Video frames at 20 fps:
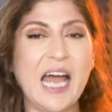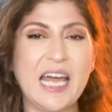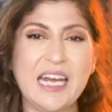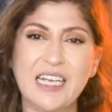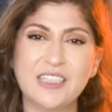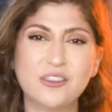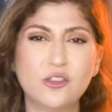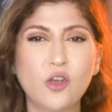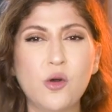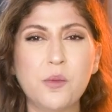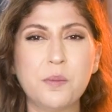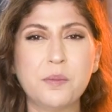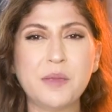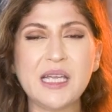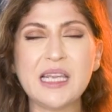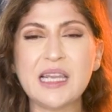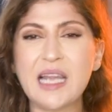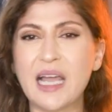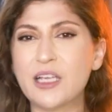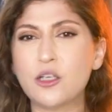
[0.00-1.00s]
and I don't
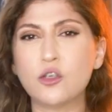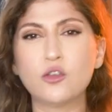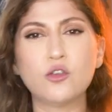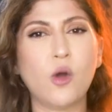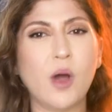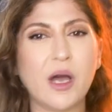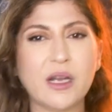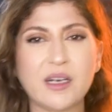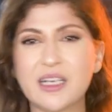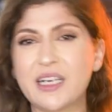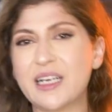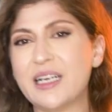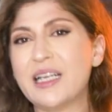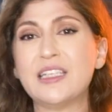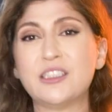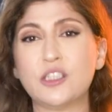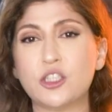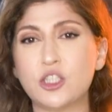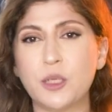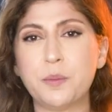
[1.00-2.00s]
mean like you know how to
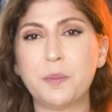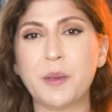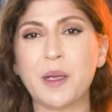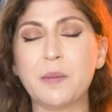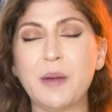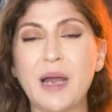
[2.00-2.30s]
create a shipping